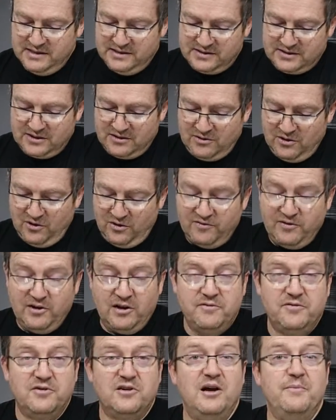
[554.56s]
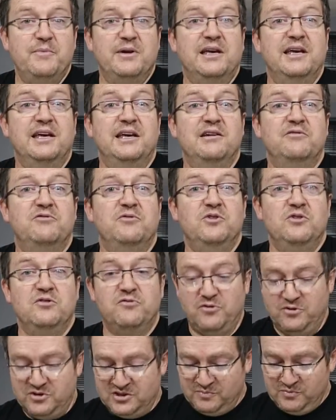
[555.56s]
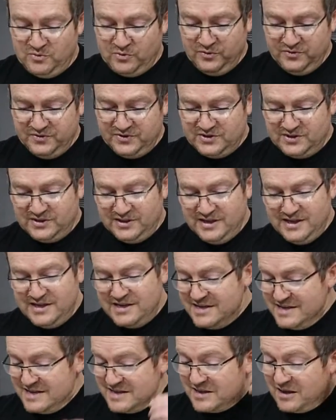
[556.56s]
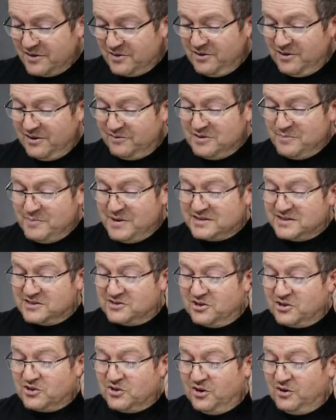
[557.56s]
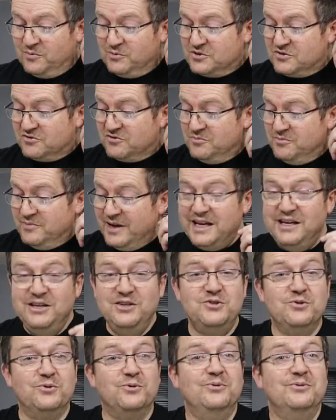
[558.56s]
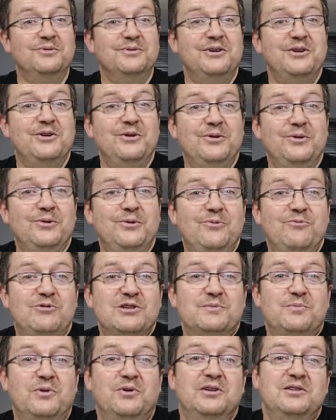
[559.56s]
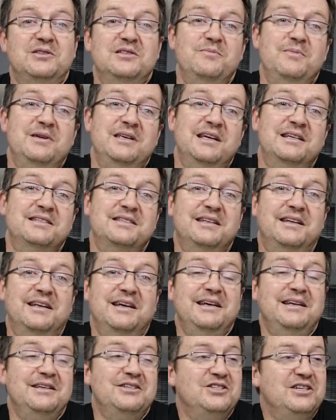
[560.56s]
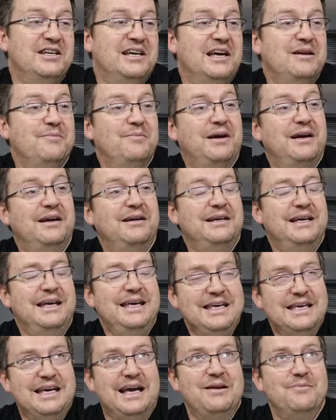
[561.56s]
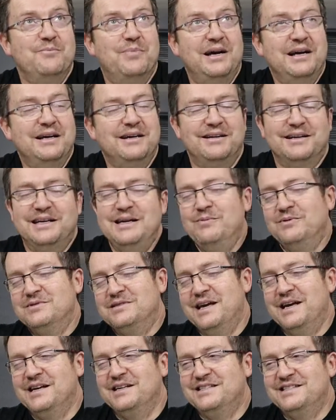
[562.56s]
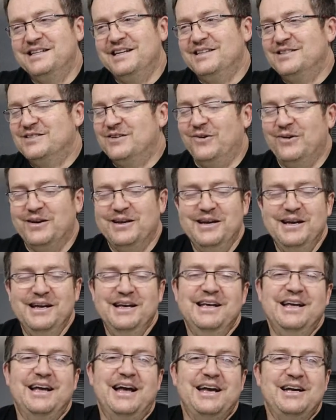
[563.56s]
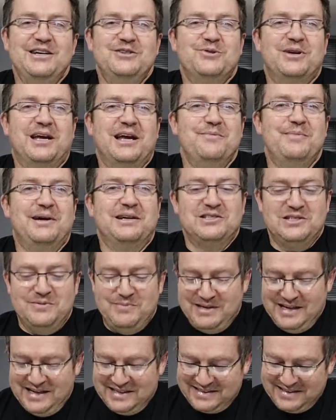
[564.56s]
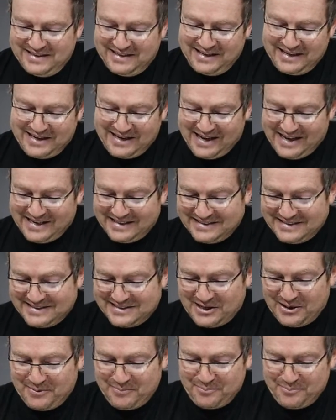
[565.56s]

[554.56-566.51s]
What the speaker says: So a lot of love coming here from New Forest Morphs. The other lovely message I got was from Angel, who responded to me yesterday, and he came back, I keep on saying she, sorry. Angel came back to me yesterday, and